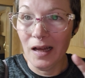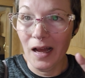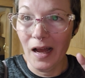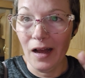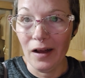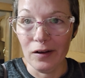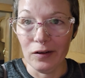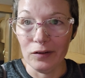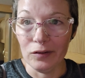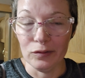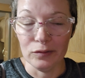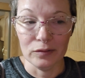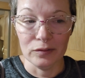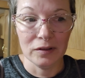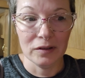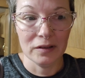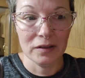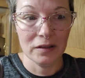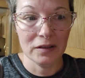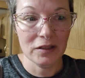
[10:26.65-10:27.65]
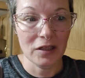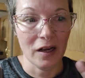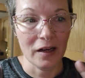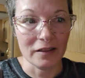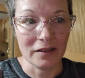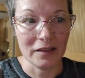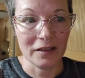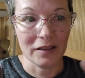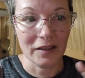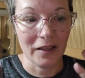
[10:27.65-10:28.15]
how
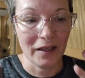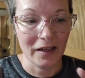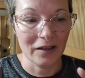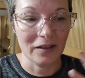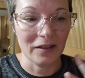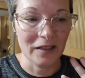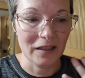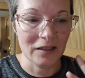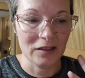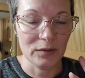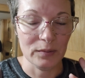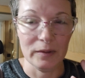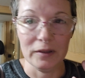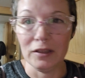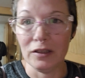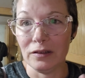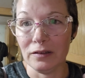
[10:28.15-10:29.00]
toxic the air gets when